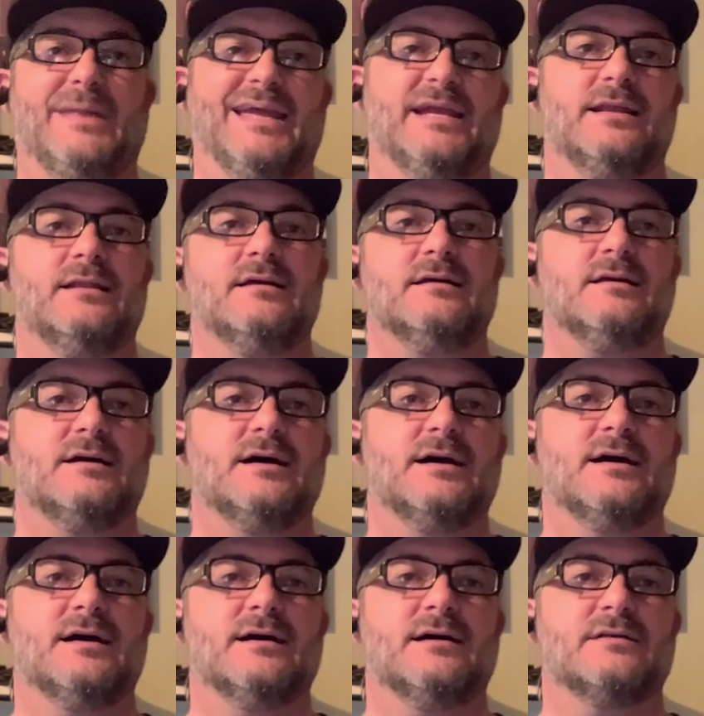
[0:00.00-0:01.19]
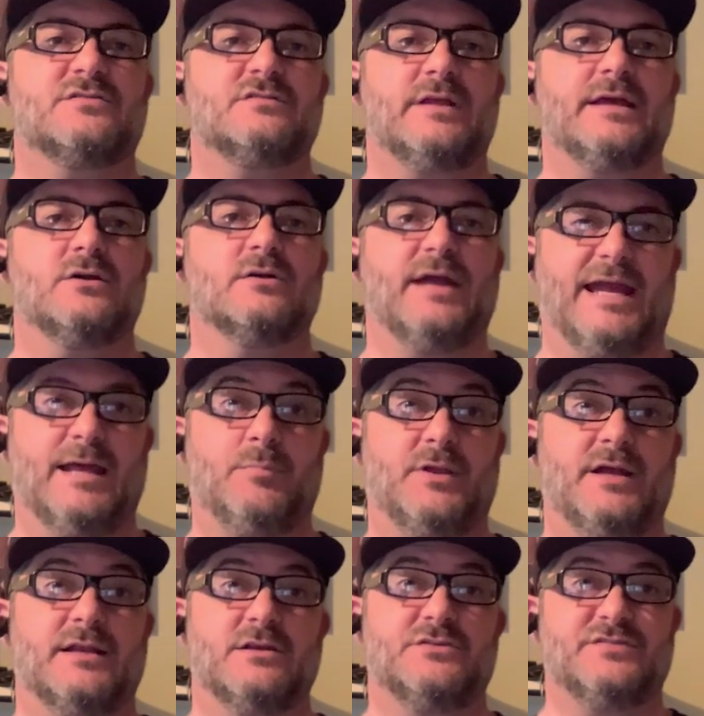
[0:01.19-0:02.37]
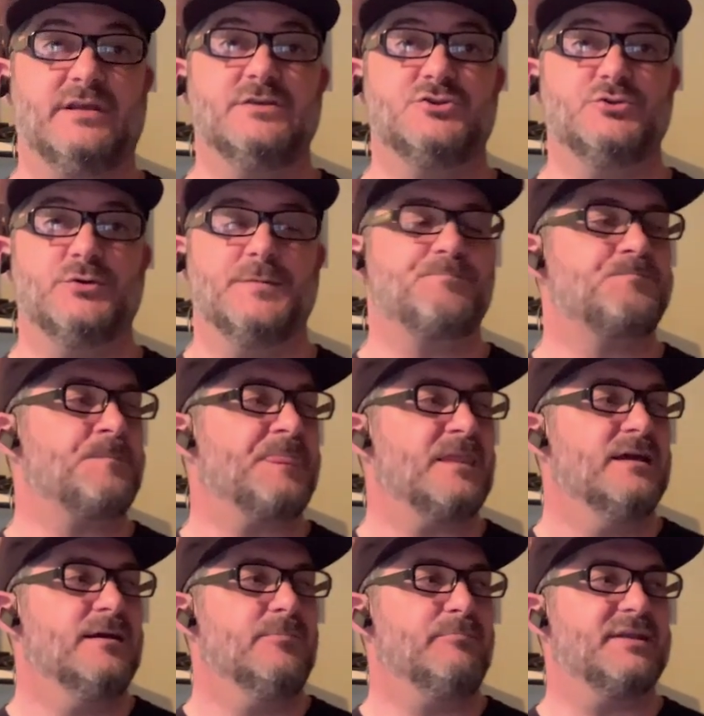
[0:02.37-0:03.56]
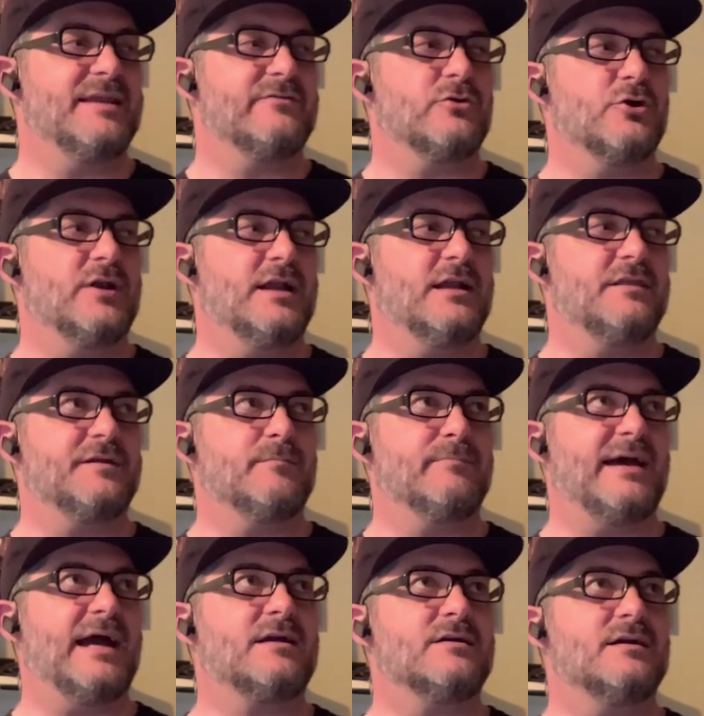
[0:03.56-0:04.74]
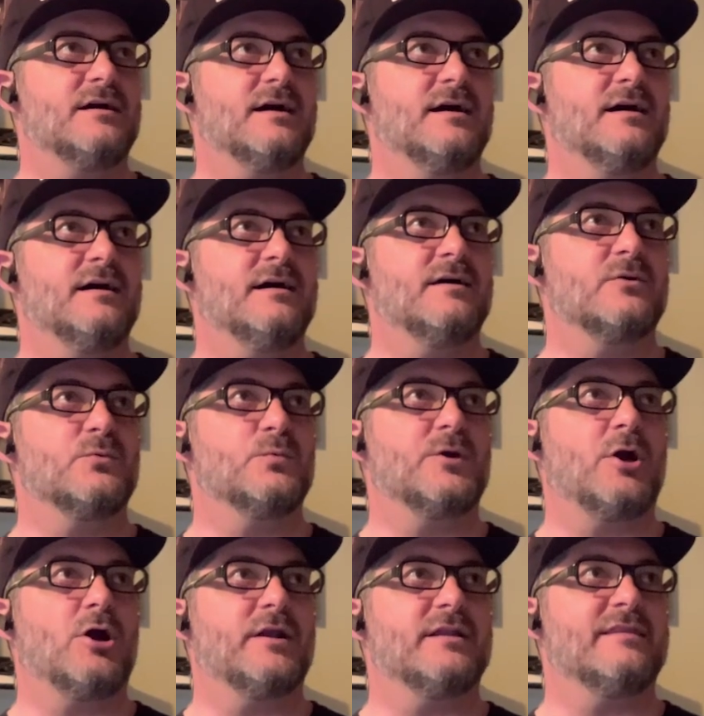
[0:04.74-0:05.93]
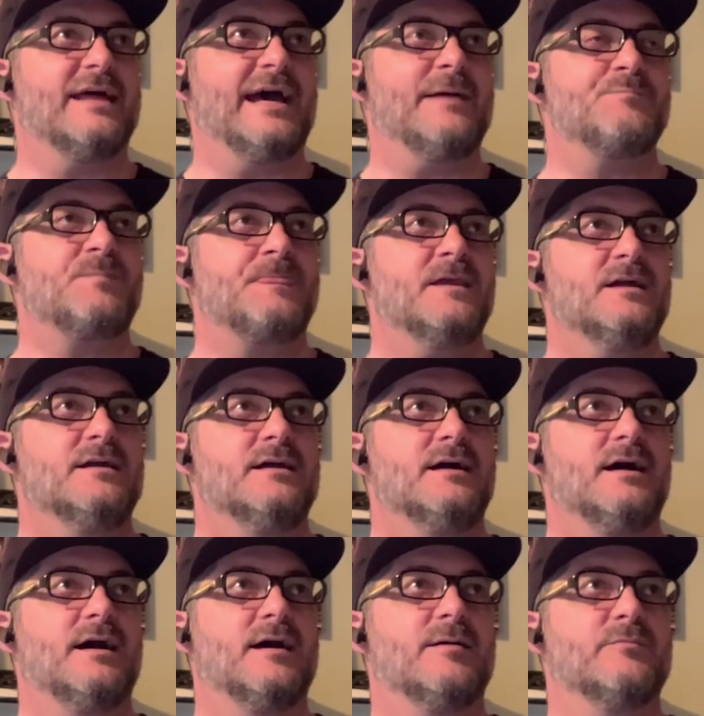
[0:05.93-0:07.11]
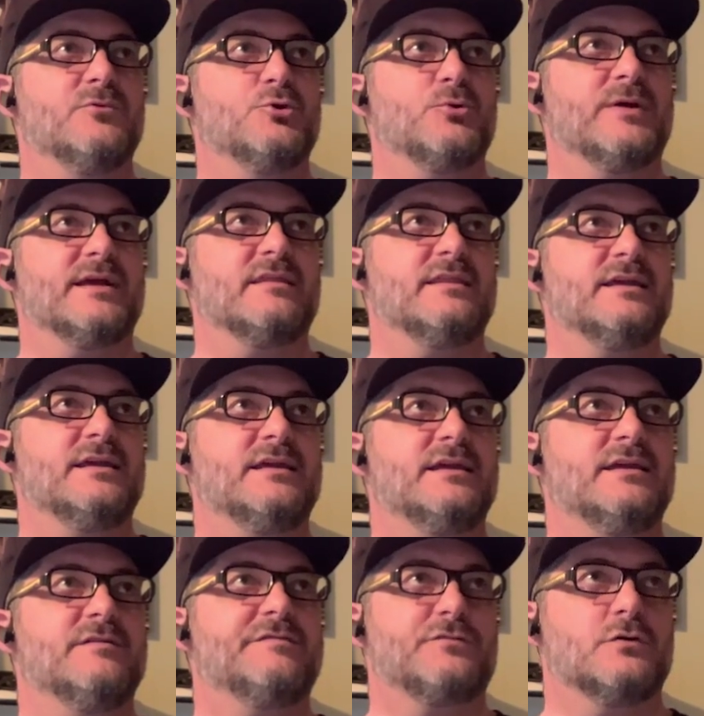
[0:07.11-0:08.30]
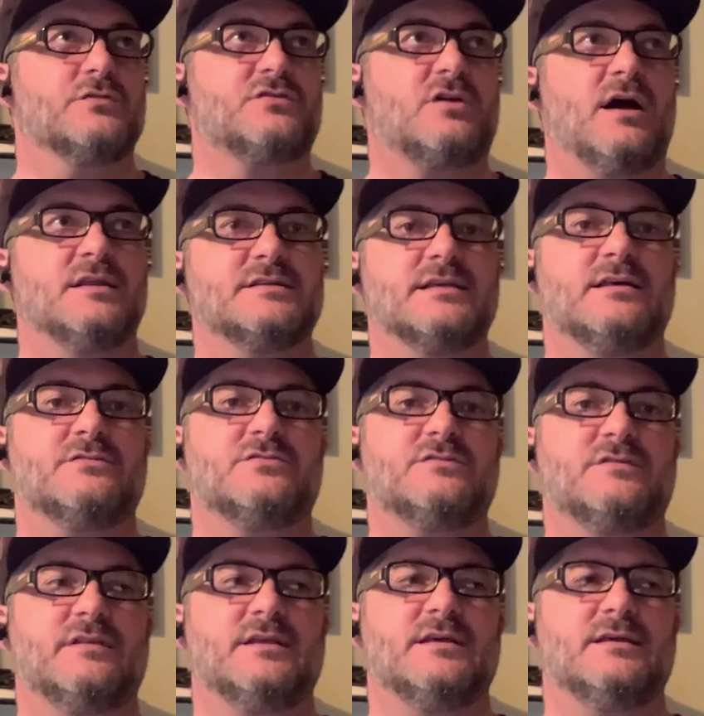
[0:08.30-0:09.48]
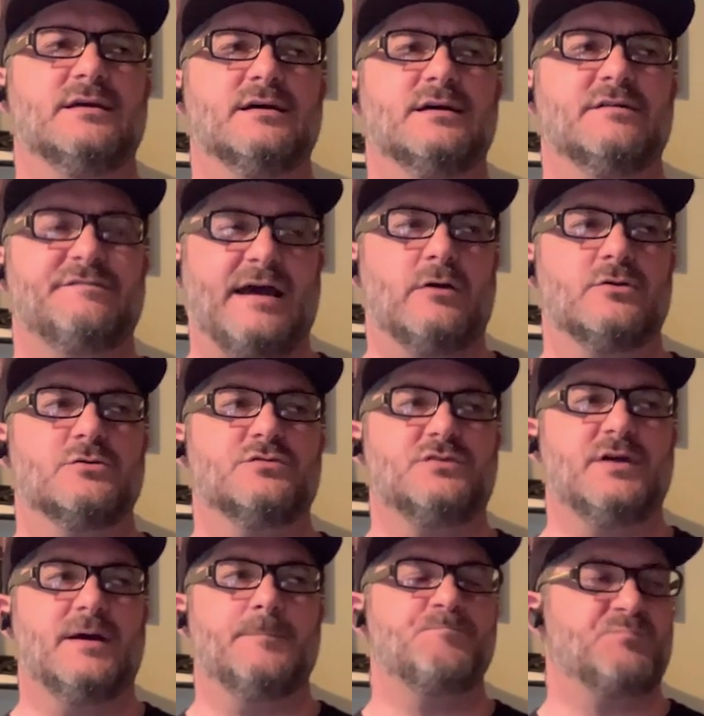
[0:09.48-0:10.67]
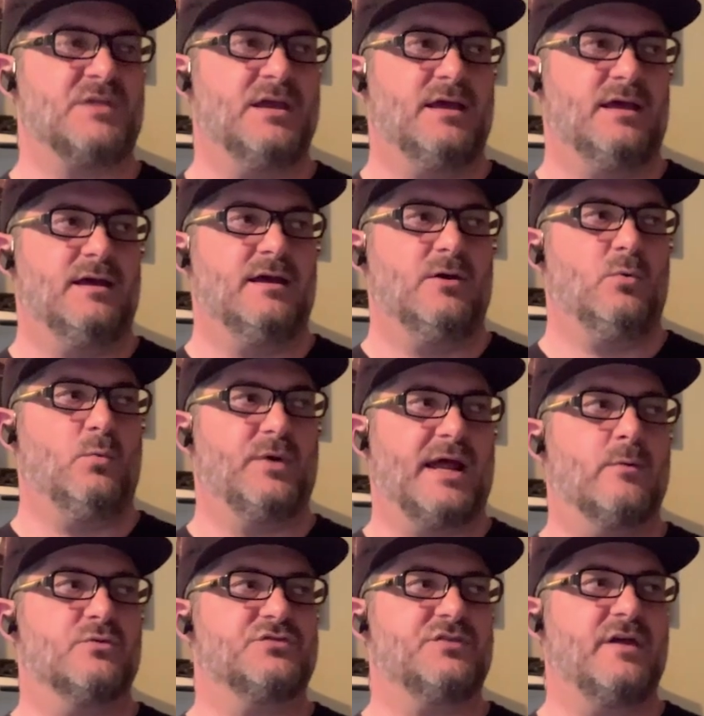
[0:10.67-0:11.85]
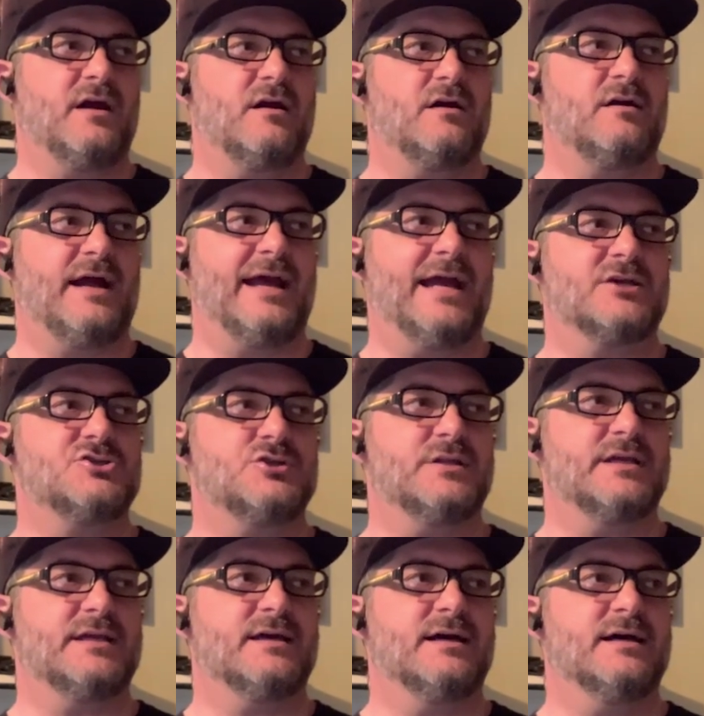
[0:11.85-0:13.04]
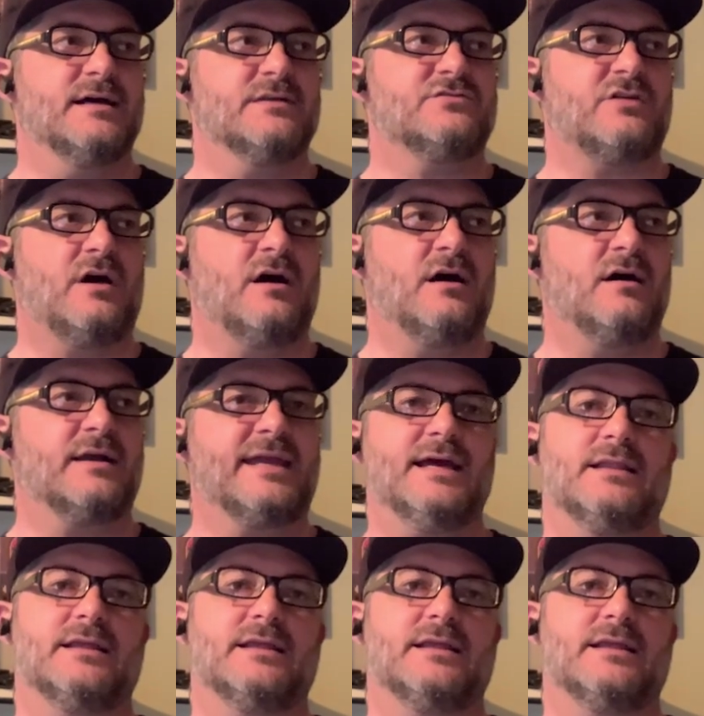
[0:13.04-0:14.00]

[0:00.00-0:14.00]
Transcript: made Slater a hand plane and sent it to him, but never heard anything back regarding that. During the first contest, the Founders Cup, when I was there, I actually saw